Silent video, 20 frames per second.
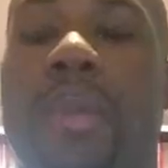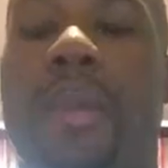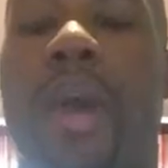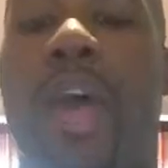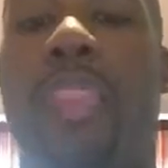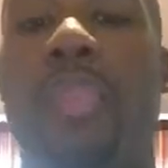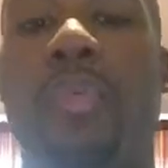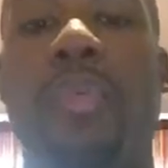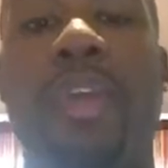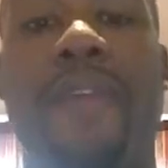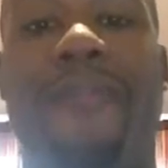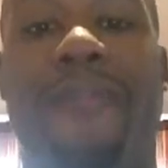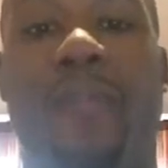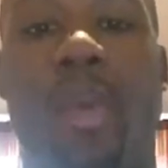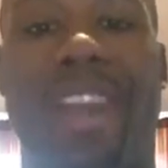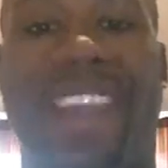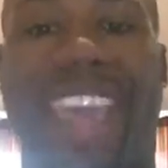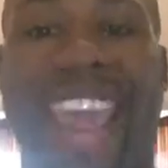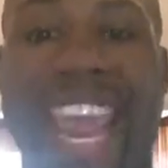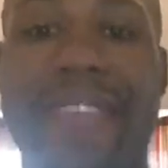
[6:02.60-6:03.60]
and about 3 or
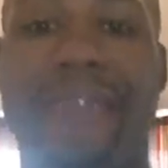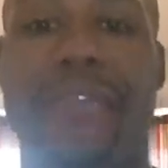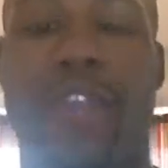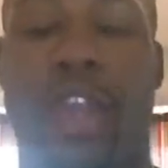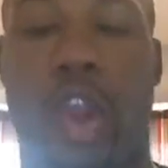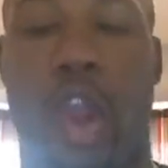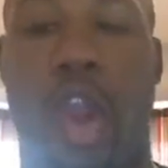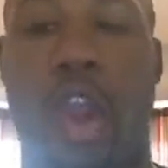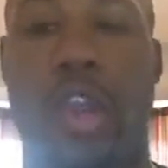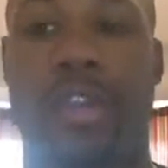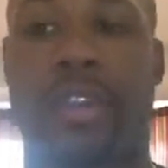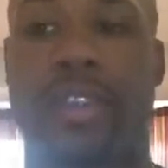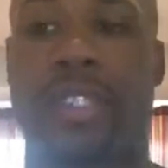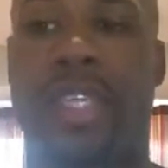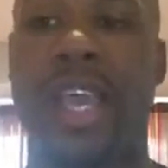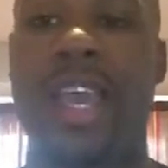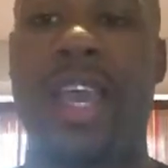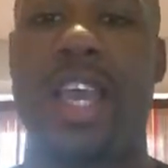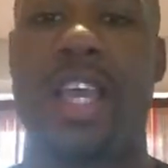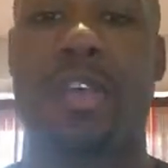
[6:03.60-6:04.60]
4 8-figure
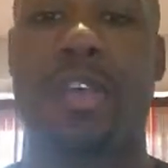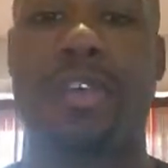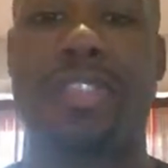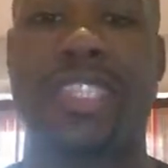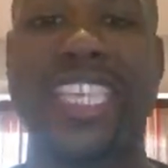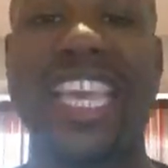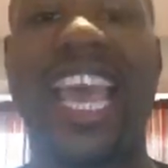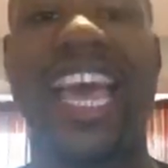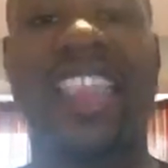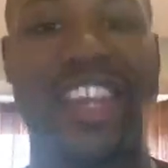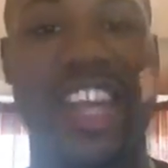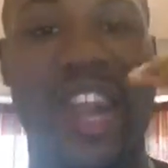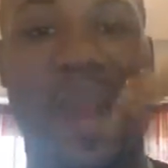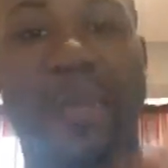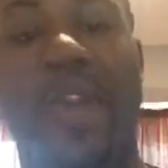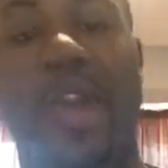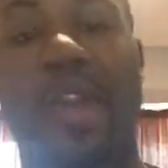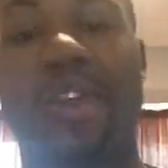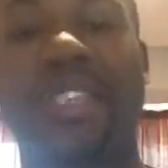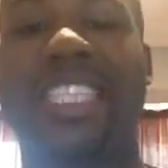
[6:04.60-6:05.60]
earners. You see how the
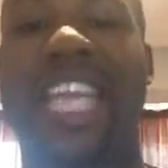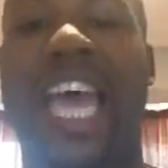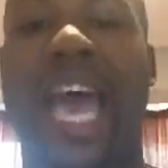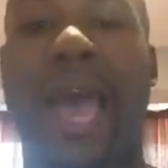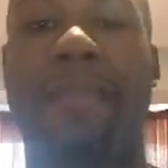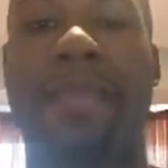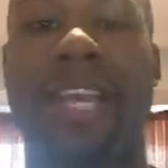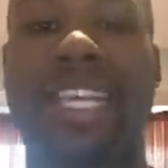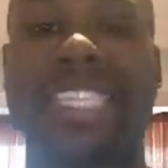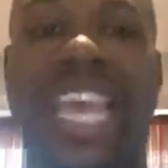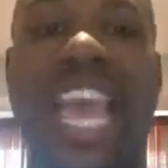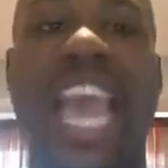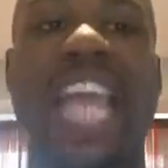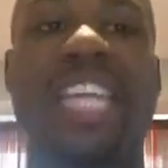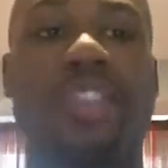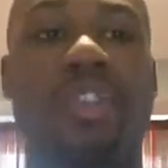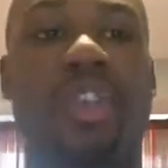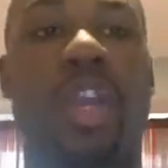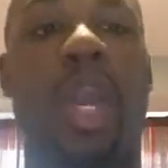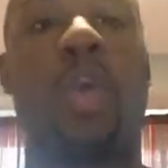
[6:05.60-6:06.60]
number goes down, because
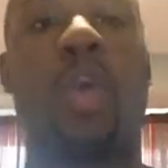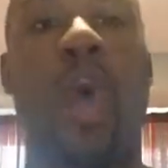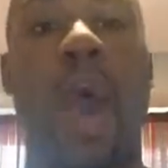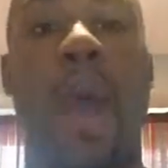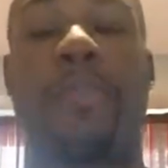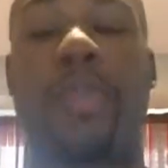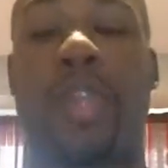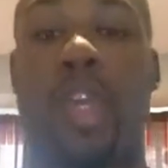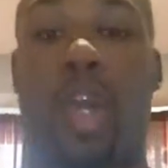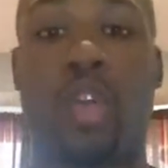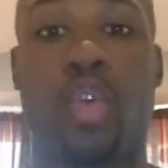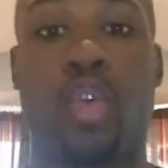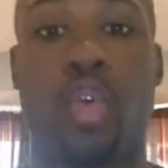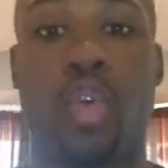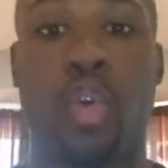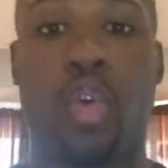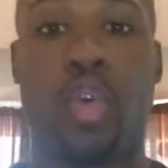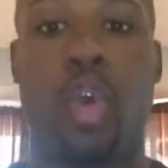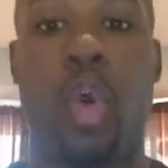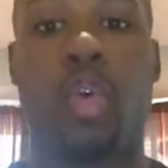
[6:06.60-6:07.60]
as you go up, you know,
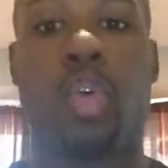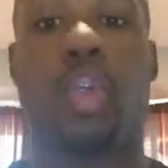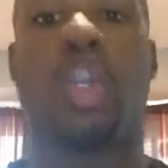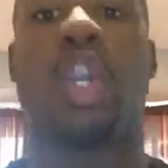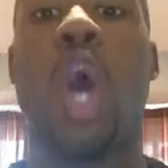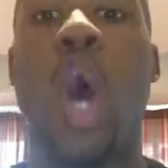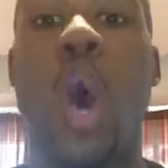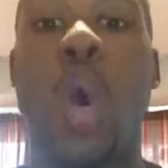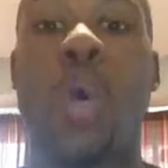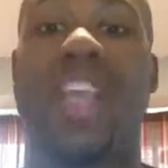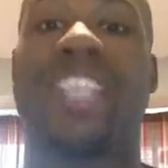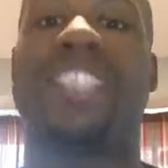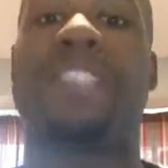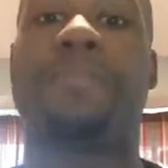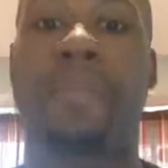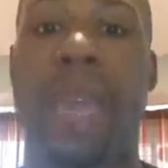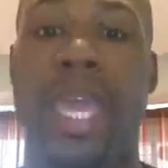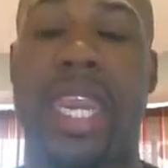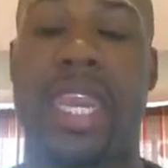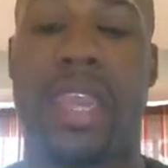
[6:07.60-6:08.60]
you don't know
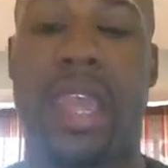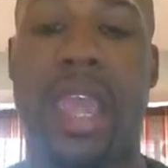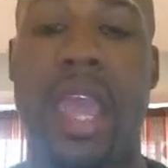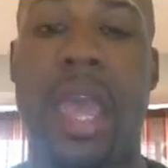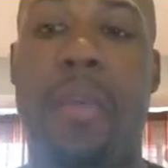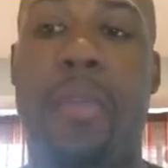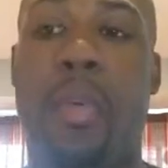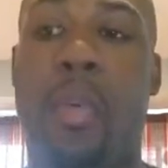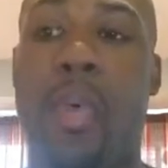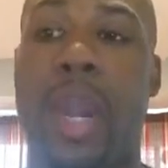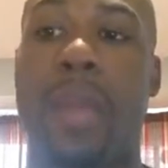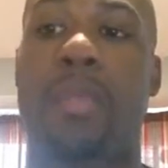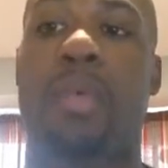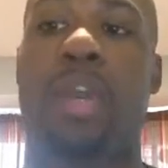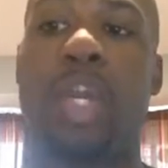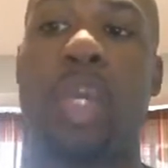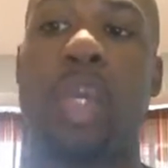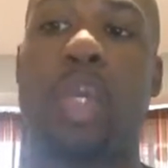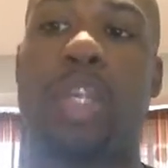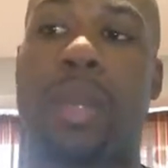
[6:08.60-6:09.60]
as many. But what I'm
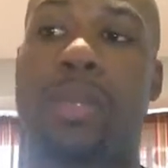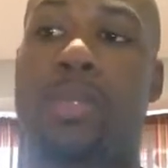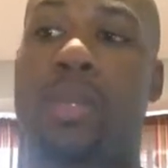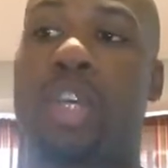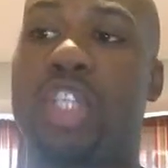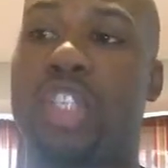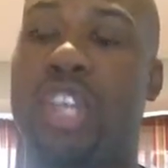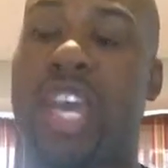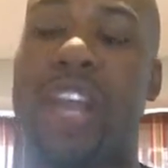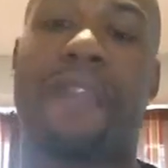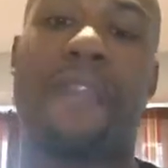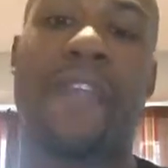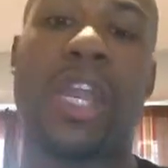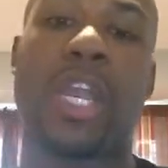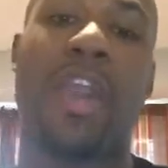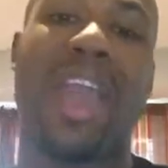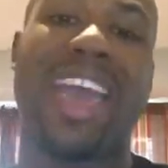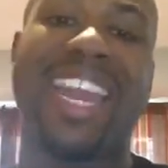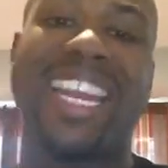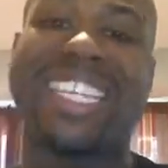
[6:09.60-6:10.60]
going to do is I'm going to try to
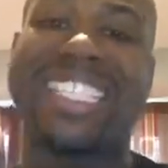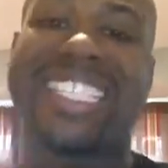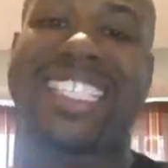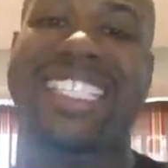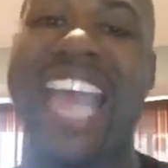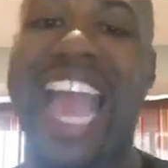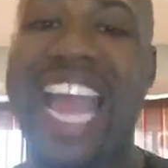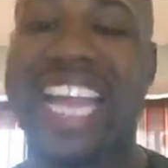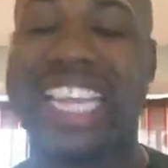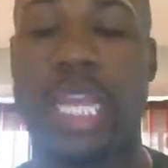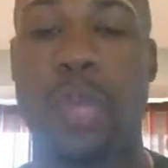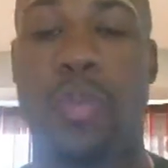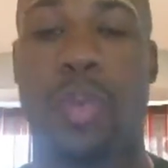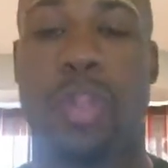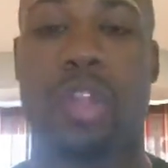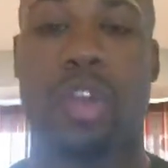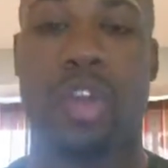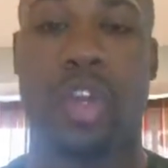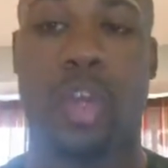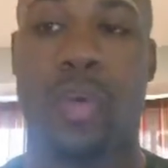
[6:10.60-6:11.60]
figure out exactly
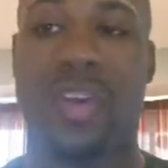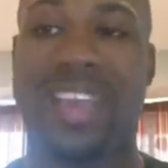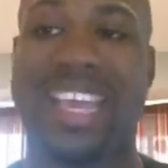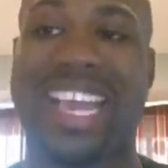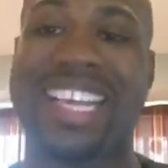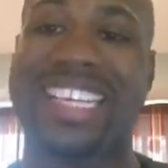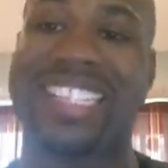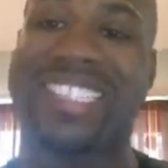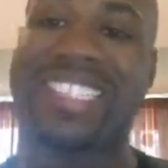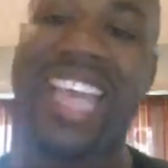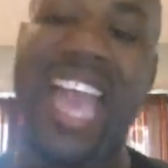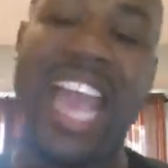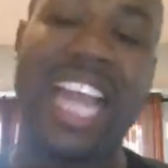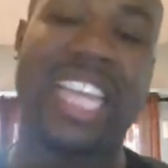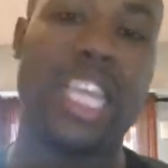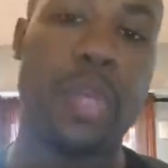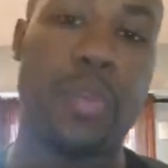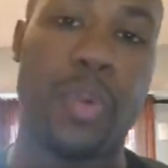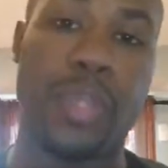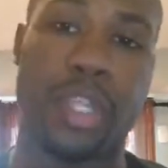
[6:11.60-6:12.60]
what they're doing,
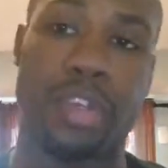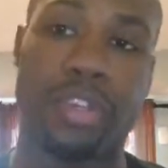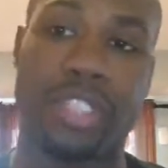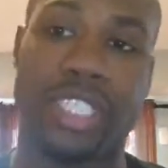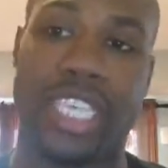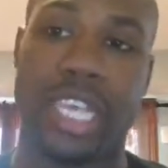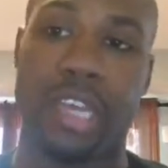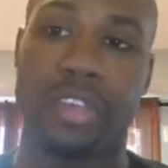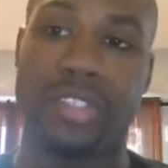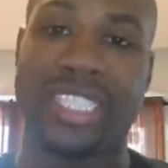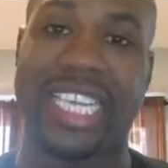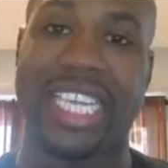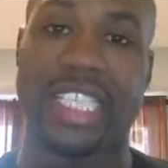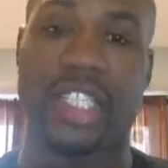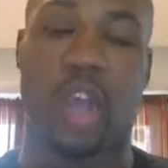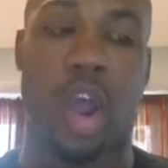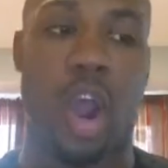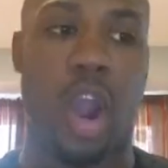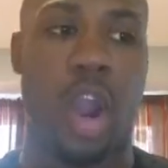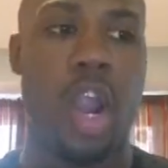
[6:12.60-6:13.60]
exactly what their skill
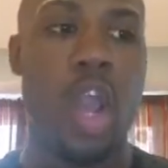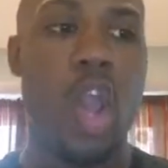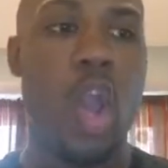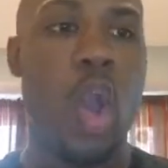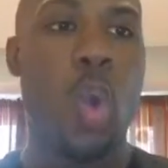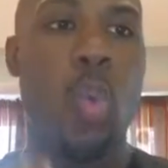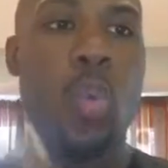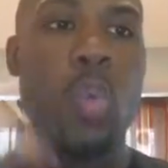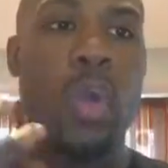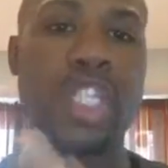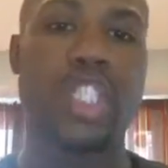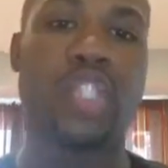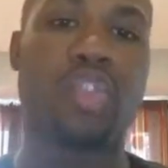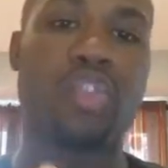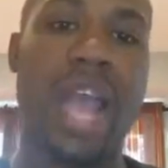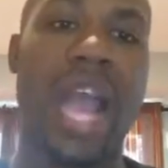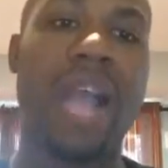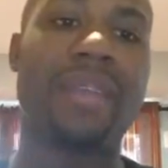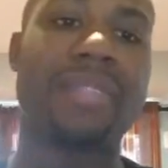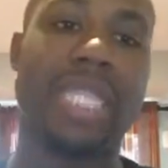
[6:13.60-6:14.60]
sets are, what
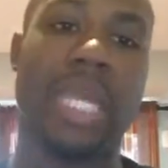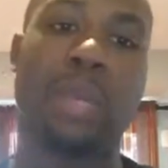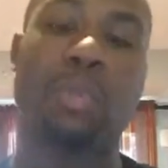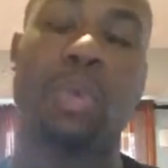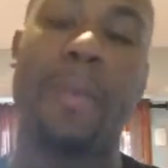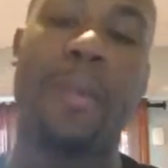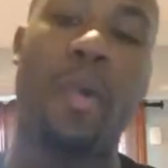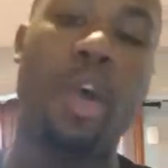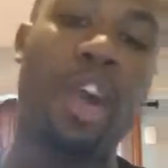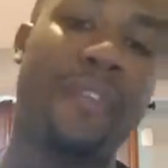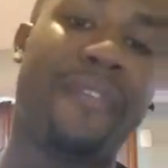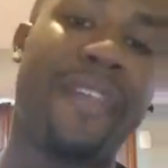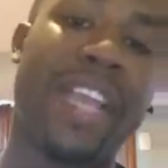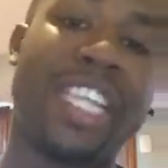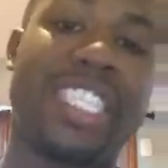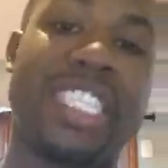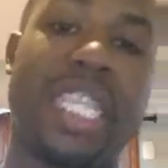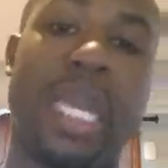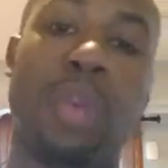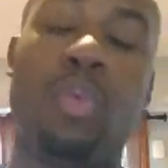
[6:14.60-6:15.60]
drives them, what
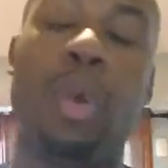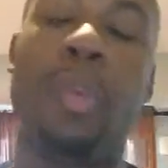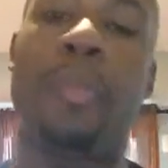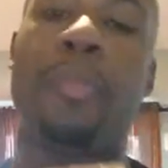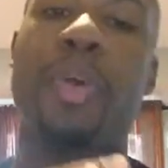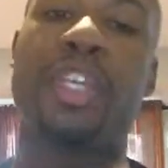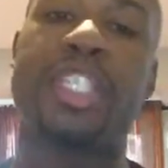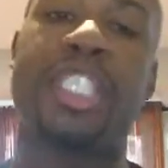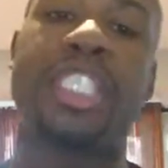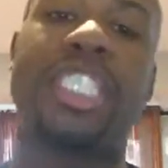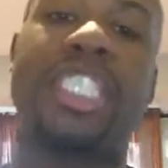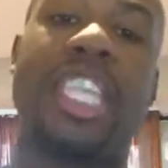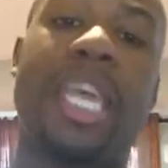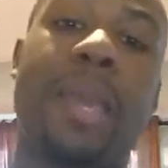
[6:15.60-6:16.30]
motivates them, what pushes